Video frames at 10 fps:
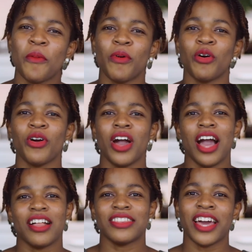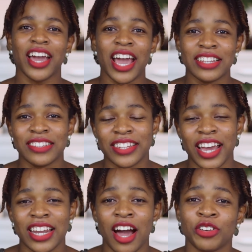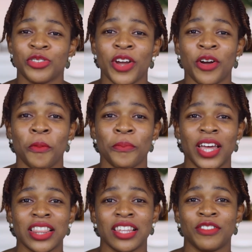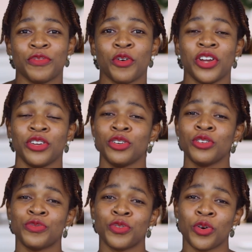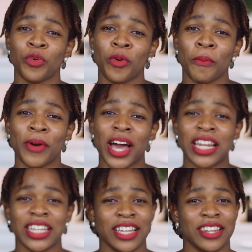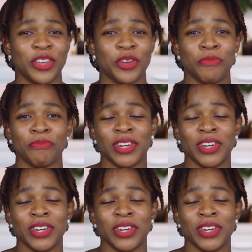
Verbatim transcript: But like I said, I would recommend this for a youthful woman in her